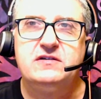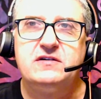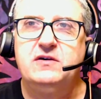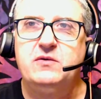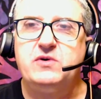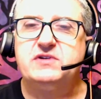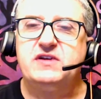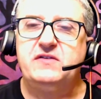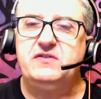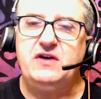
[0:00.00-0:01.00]
We just
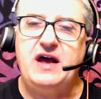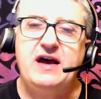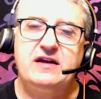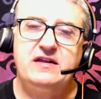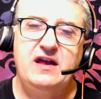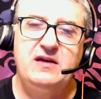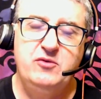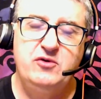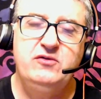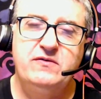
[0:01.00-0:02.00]
have to act and
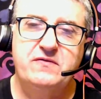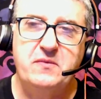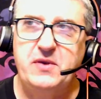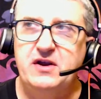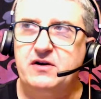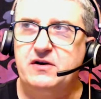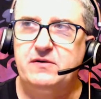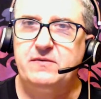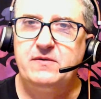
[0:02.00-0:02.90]
move from here.